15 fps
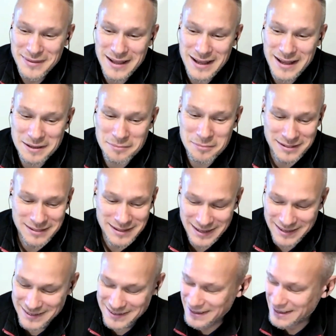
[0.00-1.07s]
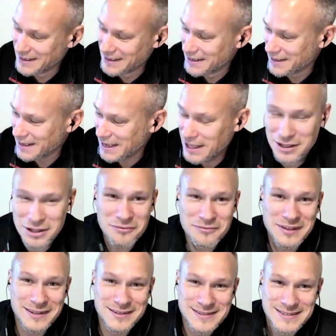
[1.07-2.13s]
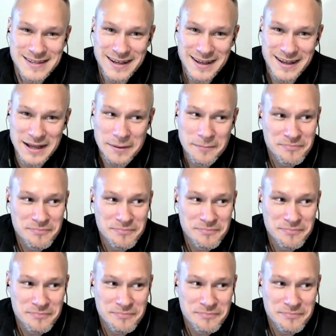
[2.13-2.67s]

I mean, I love that